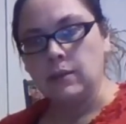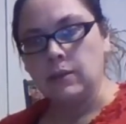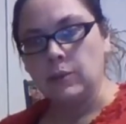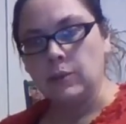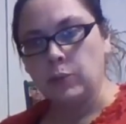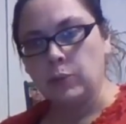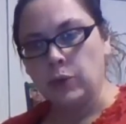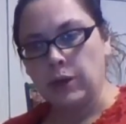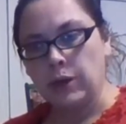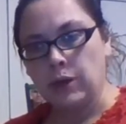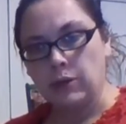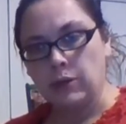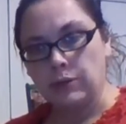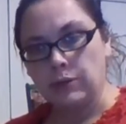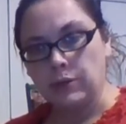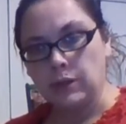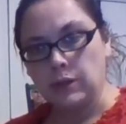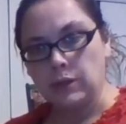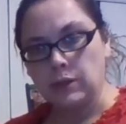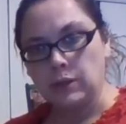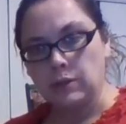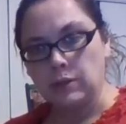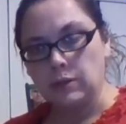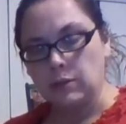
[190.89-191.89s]
pray over
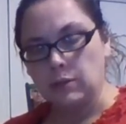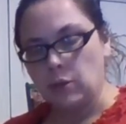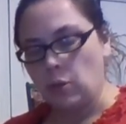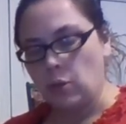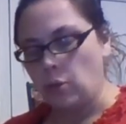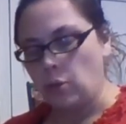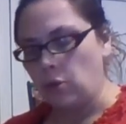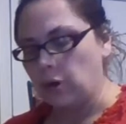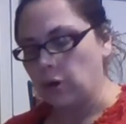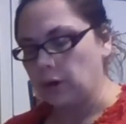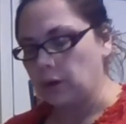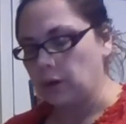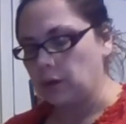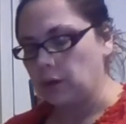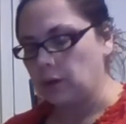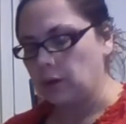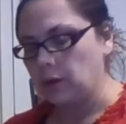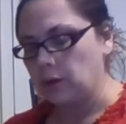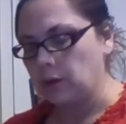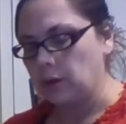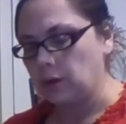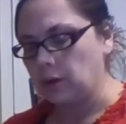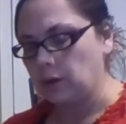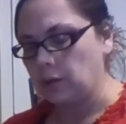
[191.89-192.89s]
it, or
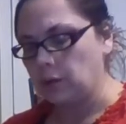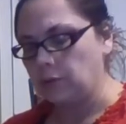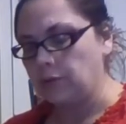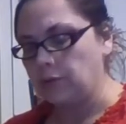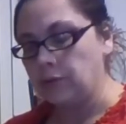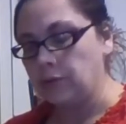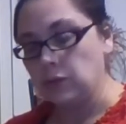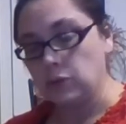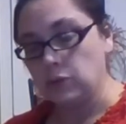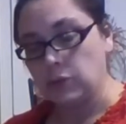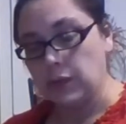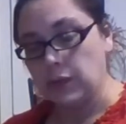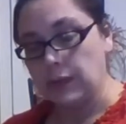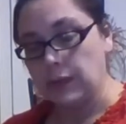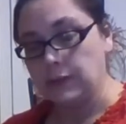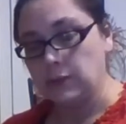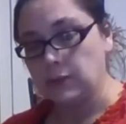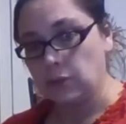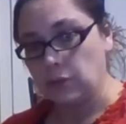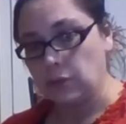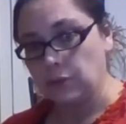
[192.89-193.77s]
visualize